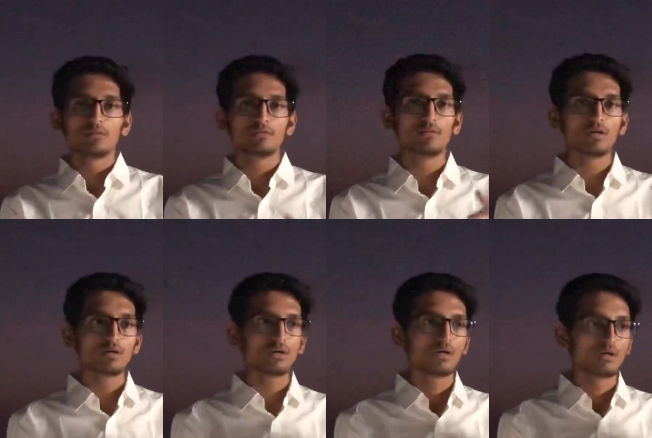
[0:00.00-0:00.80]

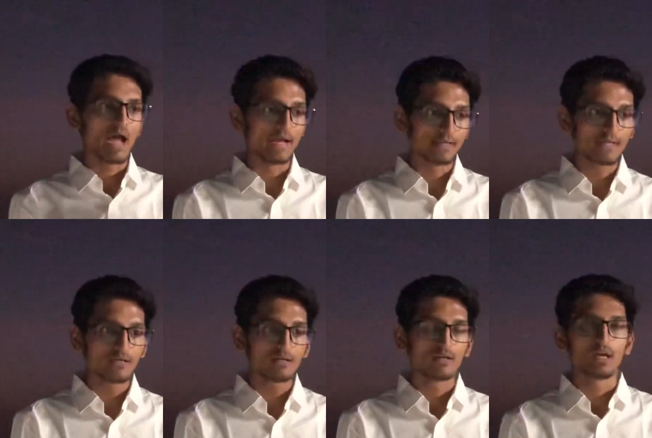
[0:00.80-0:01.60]
the idea
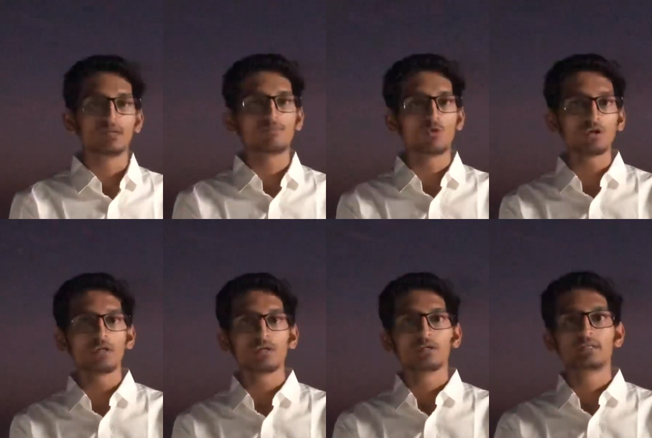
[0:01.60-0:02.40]
and what
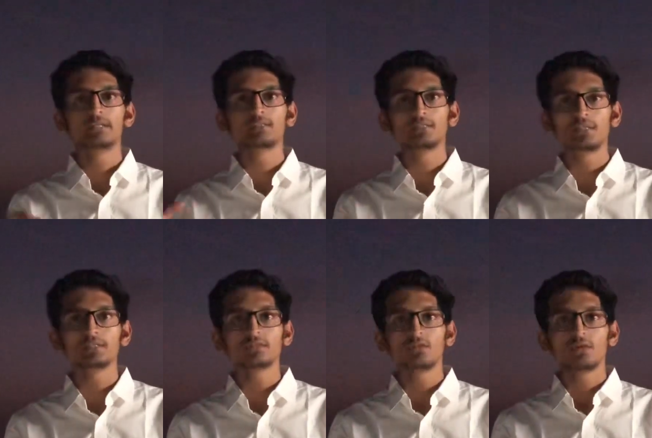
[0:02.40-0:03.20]
he
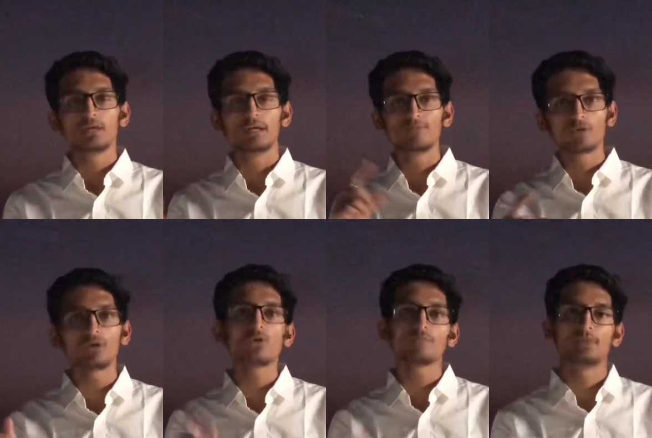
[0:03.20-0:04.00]
sees in front
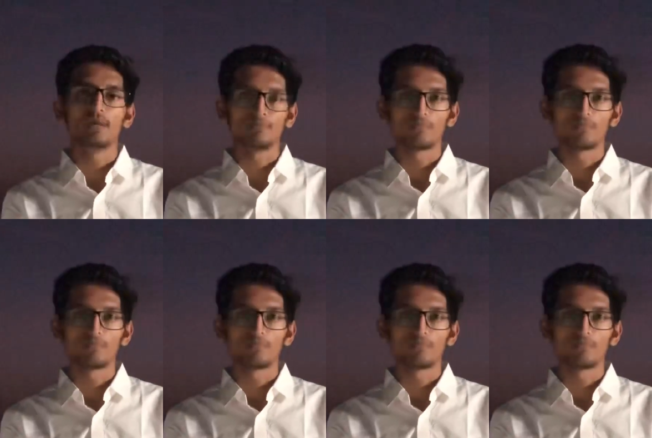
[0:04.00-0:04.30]
of them.